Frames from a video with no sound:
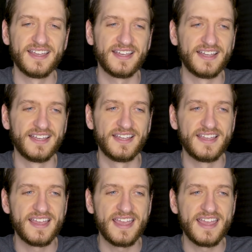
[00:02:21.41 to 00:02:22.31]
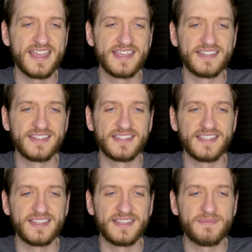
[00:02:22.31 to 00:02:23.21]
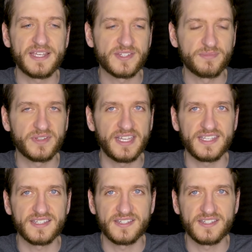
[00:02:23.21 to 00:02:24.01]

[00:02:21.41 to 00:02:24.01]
Uh, and the best place